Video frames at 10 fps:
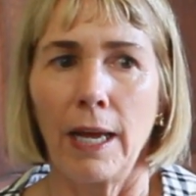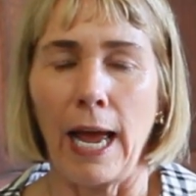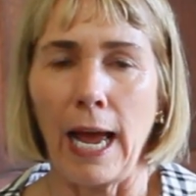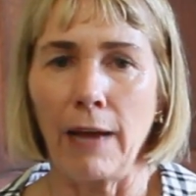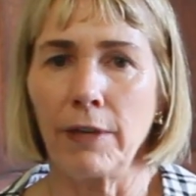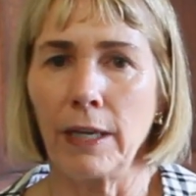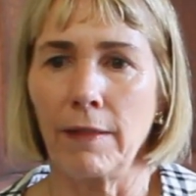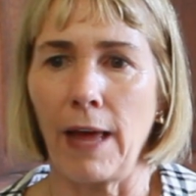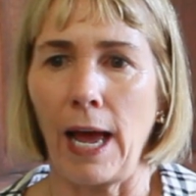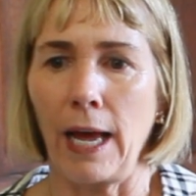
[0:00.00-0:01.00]
Having
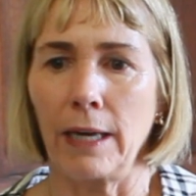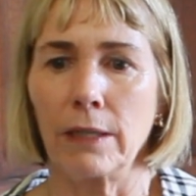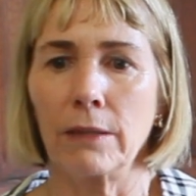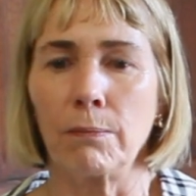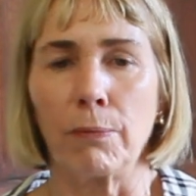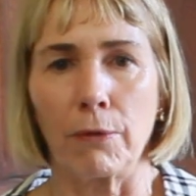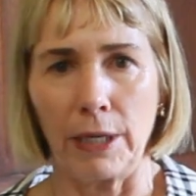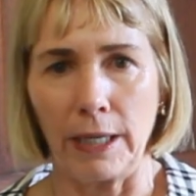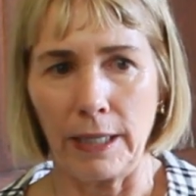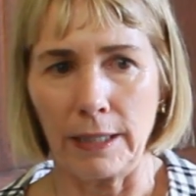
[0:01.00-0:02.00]
that
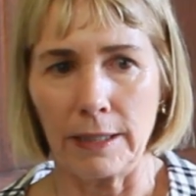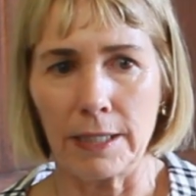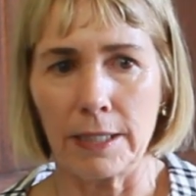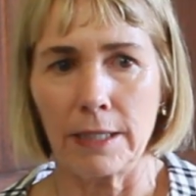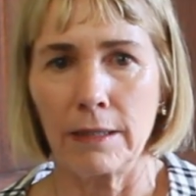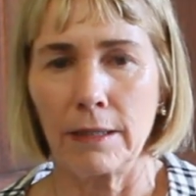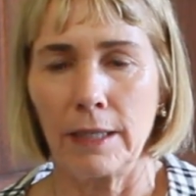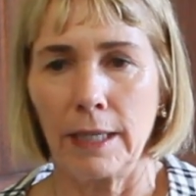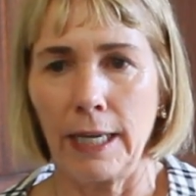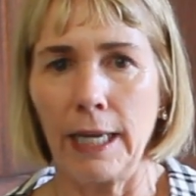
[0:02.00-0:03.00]
breeze
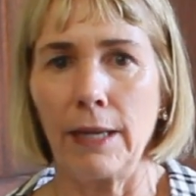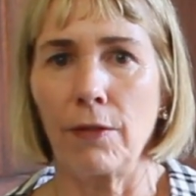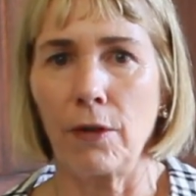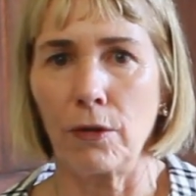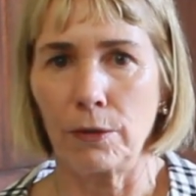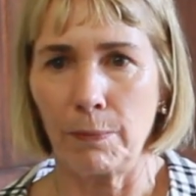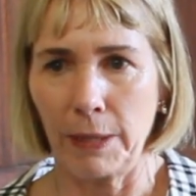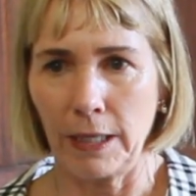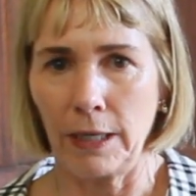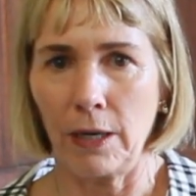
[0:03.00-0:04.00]
hit those
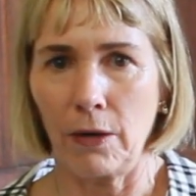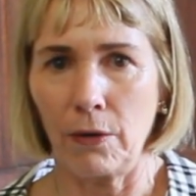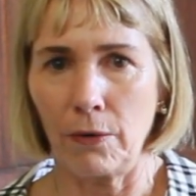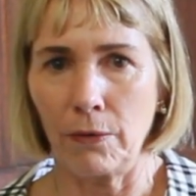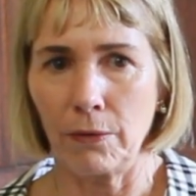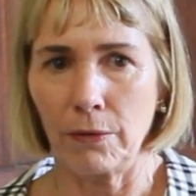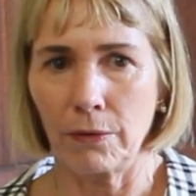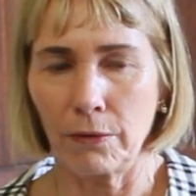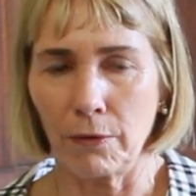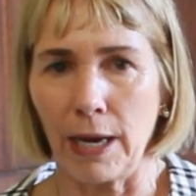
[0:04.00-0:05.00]
Pinot
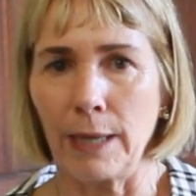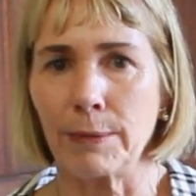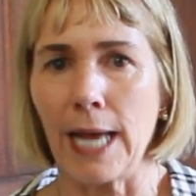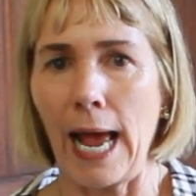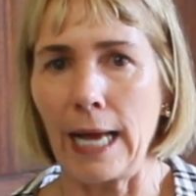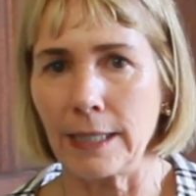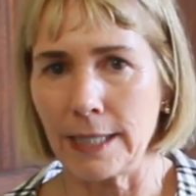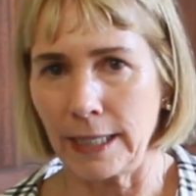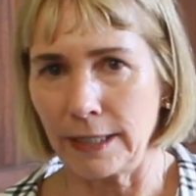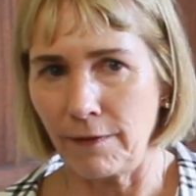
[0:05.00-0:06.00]
grapes as
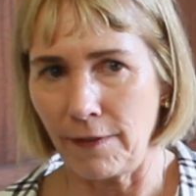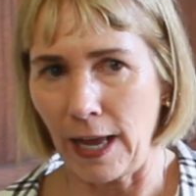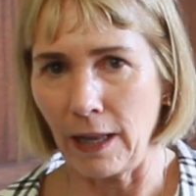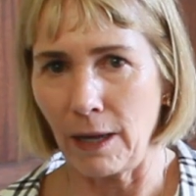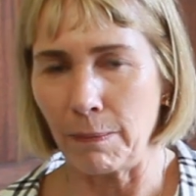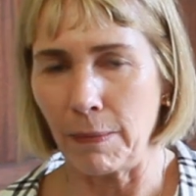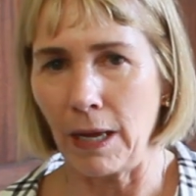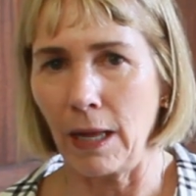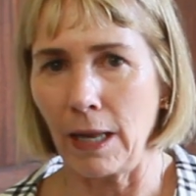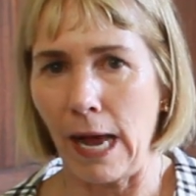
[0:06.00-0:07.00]
they develop
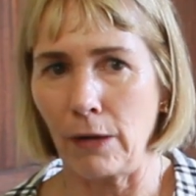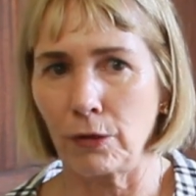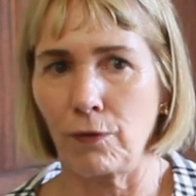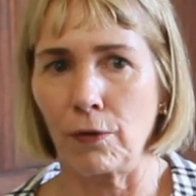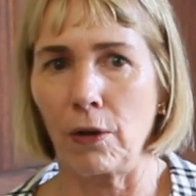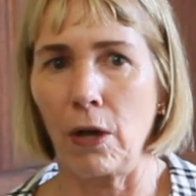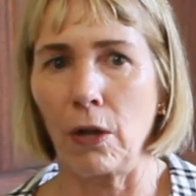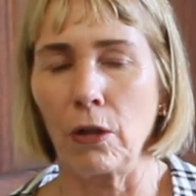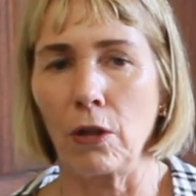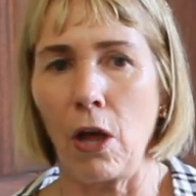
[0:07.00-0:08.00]
allows for a
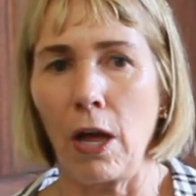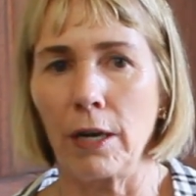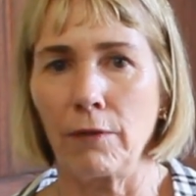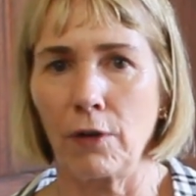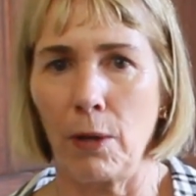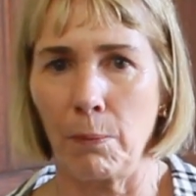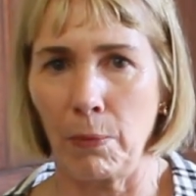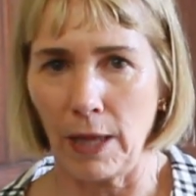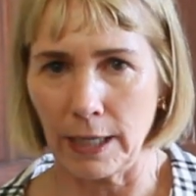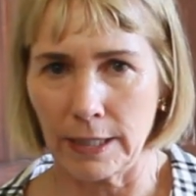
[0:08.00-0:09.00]
lot of
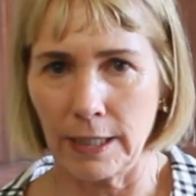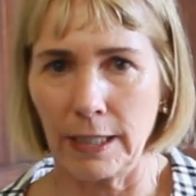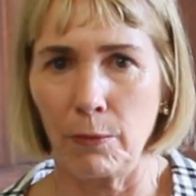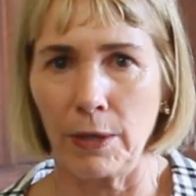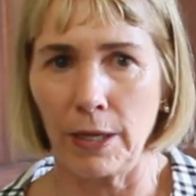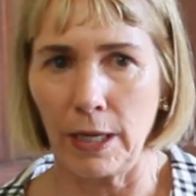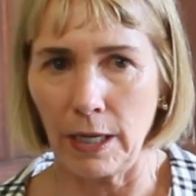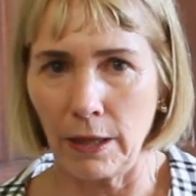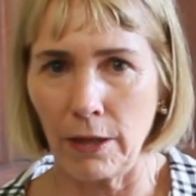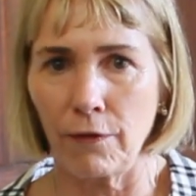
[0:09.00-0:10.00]
complexity
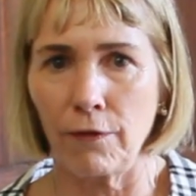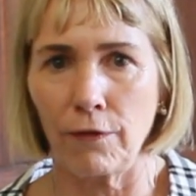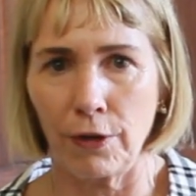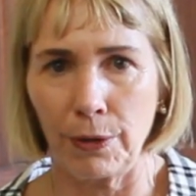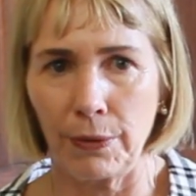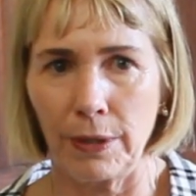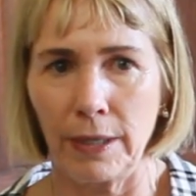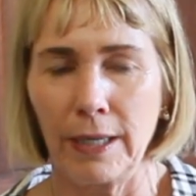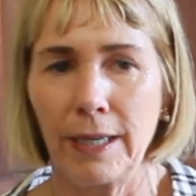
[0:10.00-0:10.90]
within the fruit,